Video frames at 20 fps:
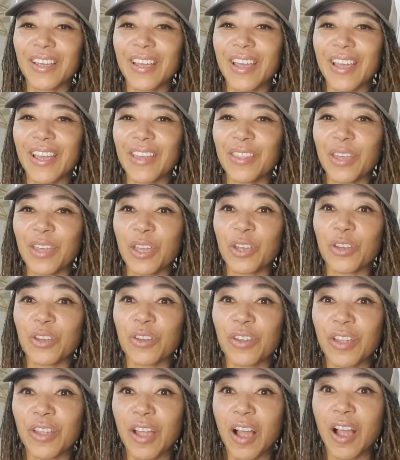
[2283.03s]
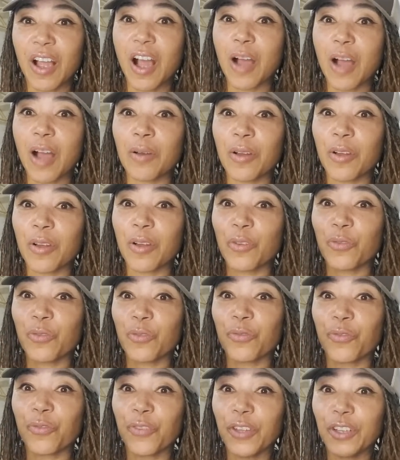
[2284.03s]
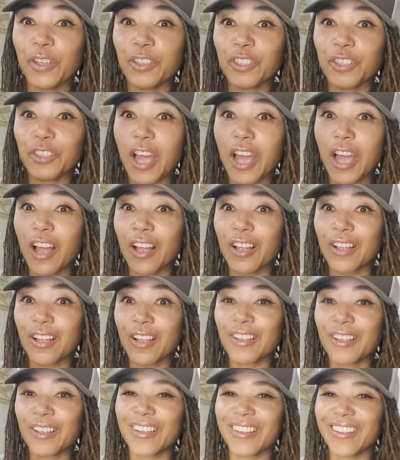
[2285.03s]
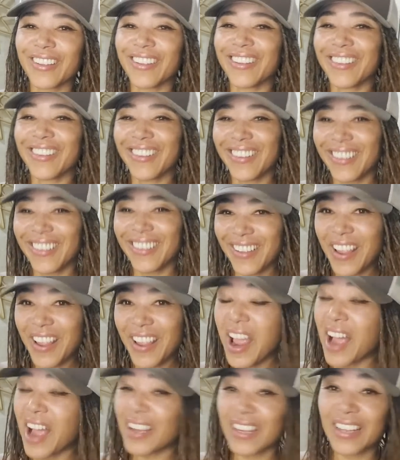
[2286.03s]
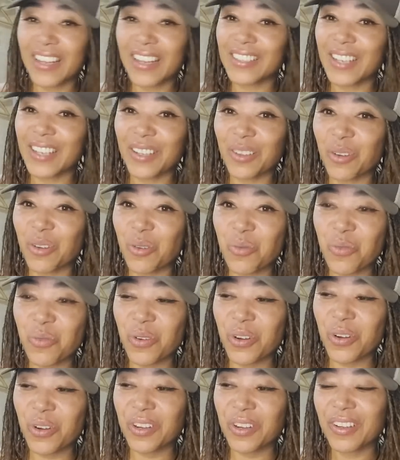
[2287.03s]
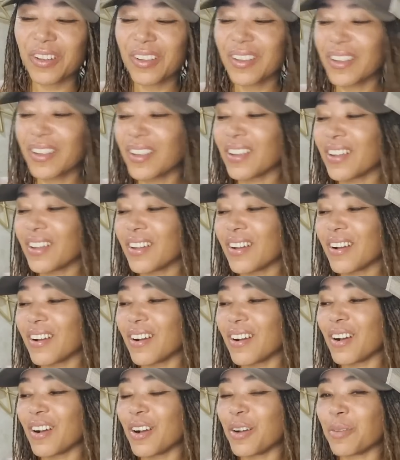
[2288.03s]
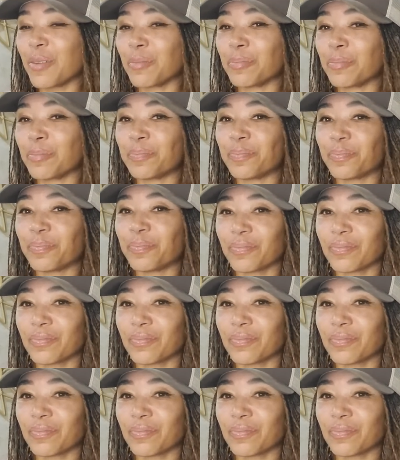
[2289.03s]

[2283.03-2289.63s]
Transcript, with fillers: and then uh philia, I can't say the whole word. Um,